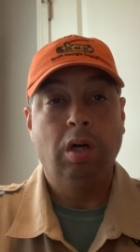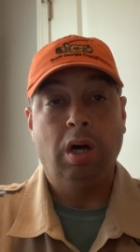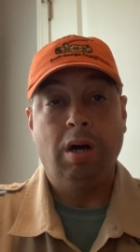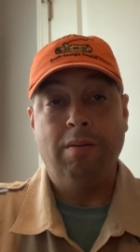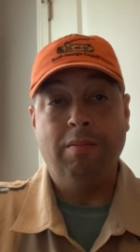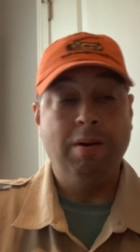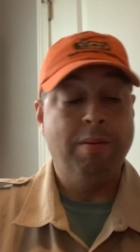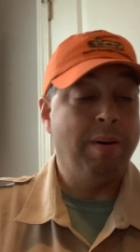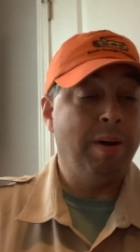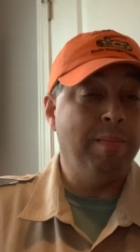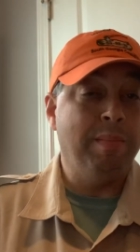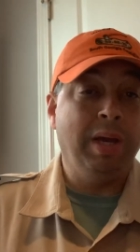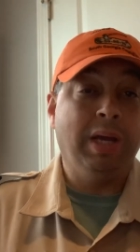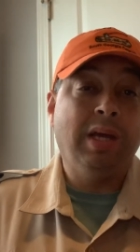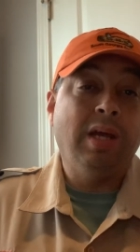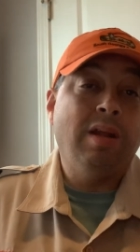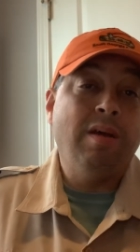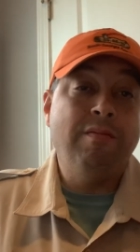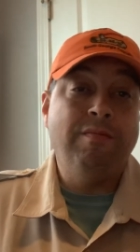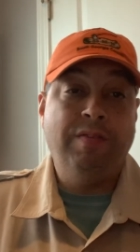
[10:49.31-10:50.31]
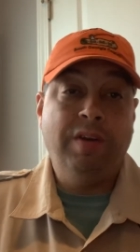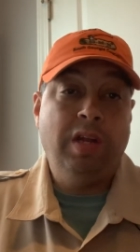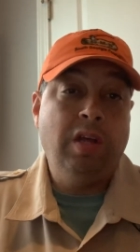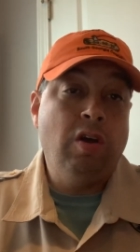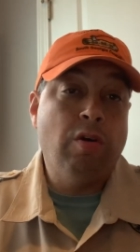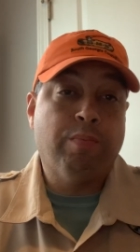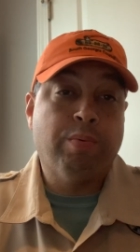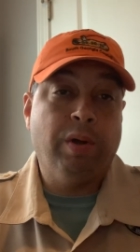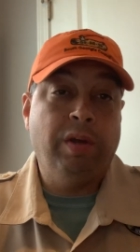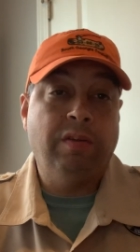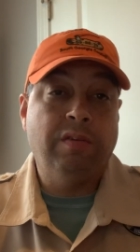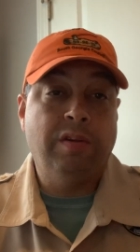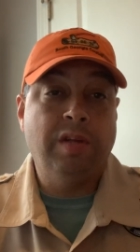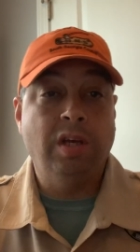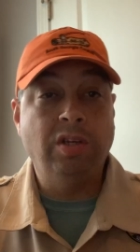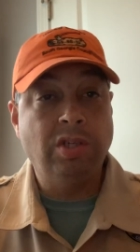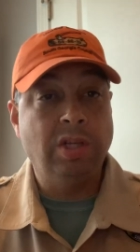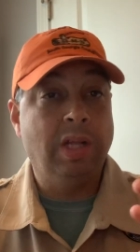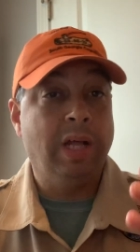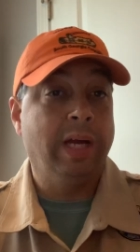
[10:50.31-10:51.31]
Am I making a video
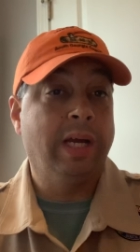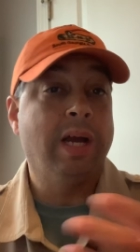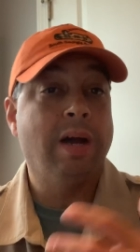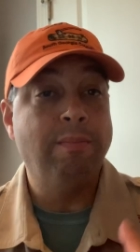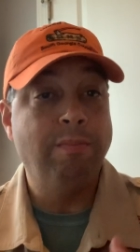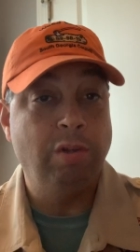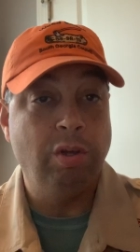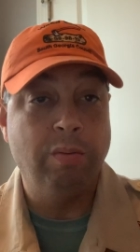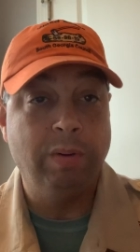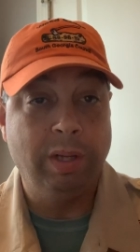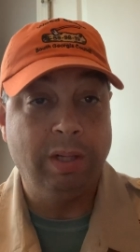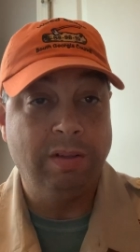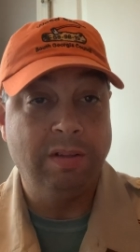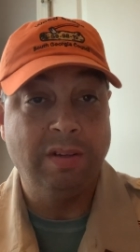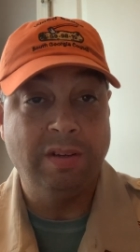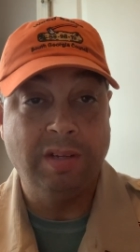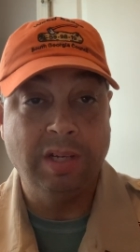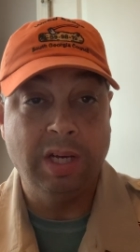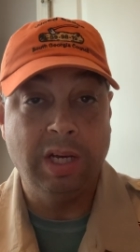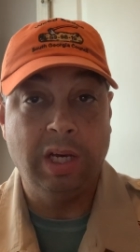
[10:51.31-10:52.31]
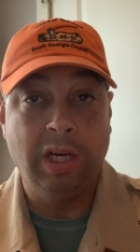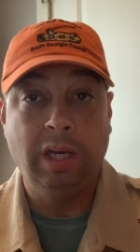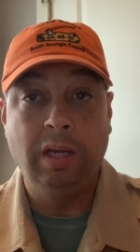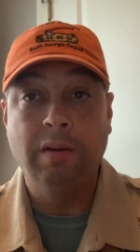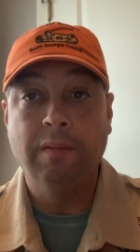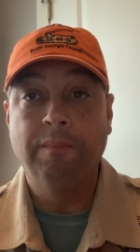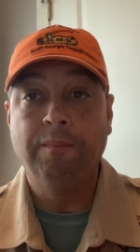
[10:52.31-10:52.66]
presentation like I'm doing today?